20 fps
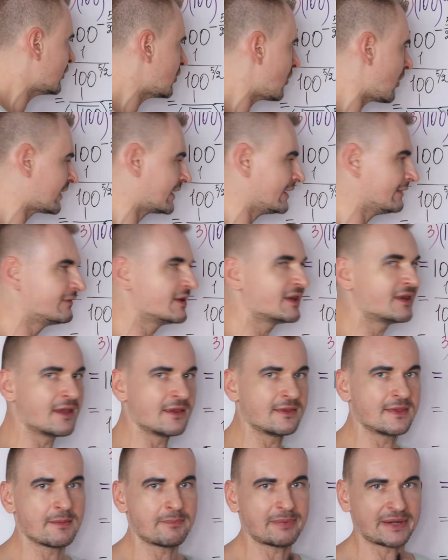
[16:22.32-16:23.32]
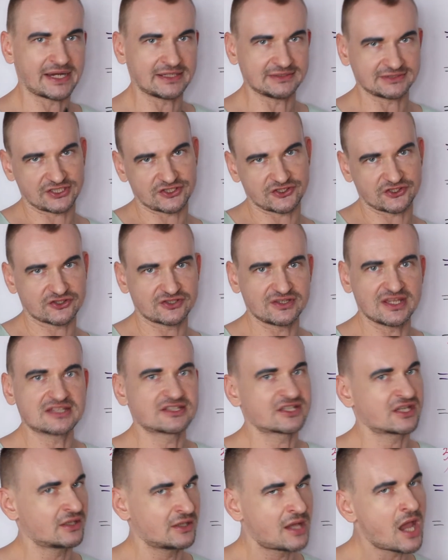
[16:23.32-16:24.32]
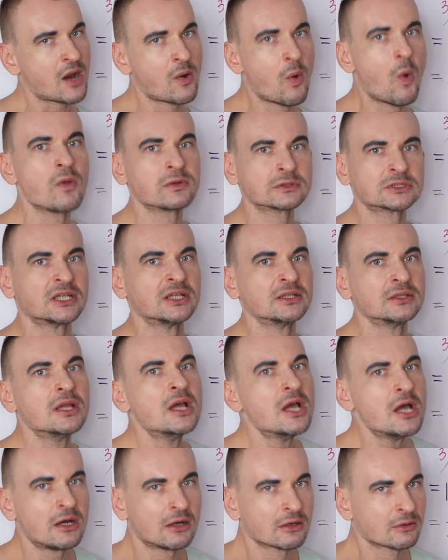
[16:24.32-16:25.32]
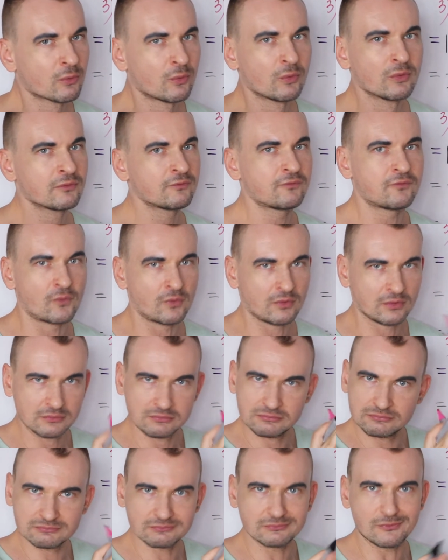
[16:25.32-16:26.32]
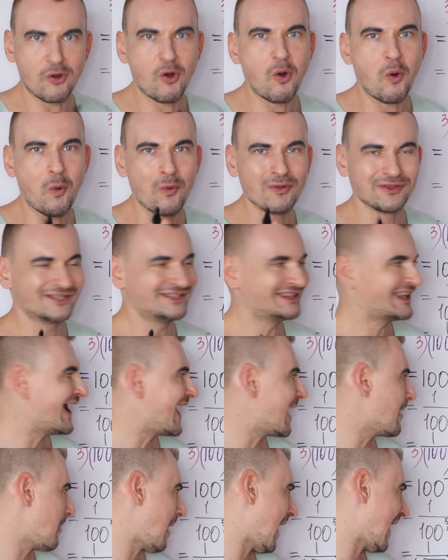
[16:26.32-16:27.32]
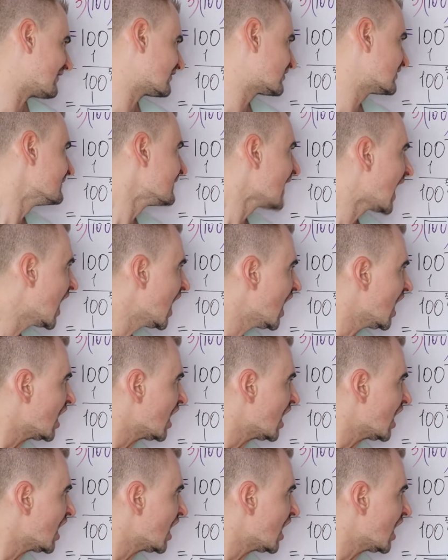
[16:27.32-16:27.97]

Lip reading: you are given in the parentheses. That's a golden rule for all entire math.